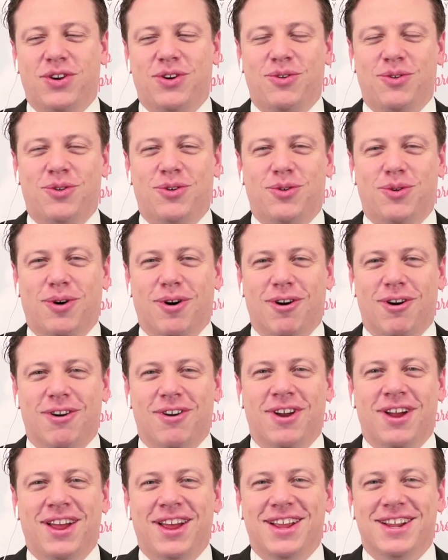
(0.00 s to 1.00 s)
you who
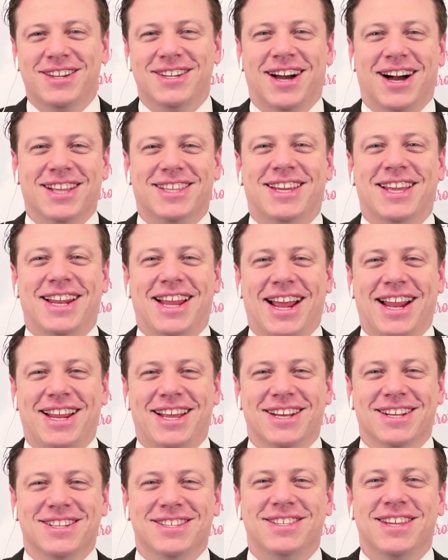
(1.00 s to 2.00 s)
are not
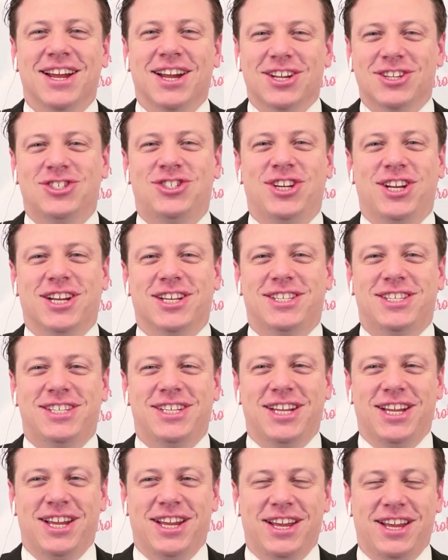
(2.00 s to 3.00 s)
Canadians,
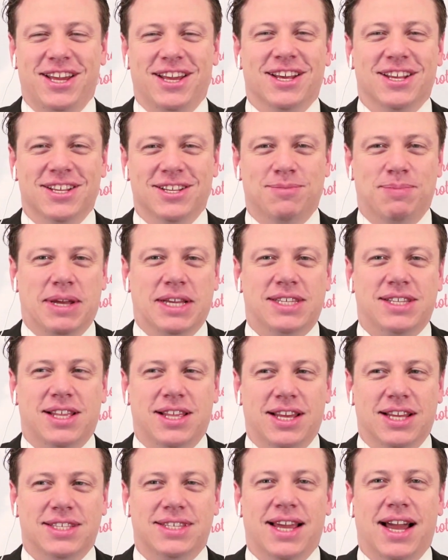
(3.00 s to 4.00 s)
GST is
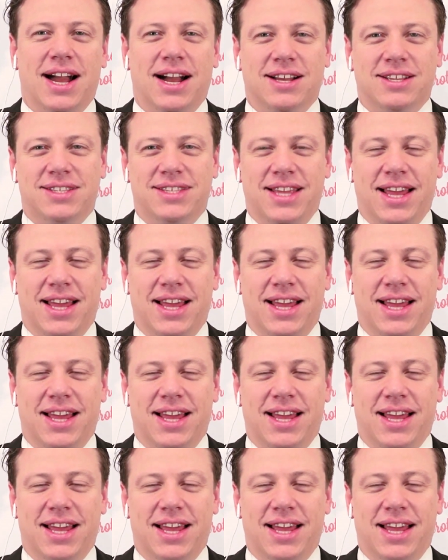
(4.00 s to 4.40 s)
basically a tax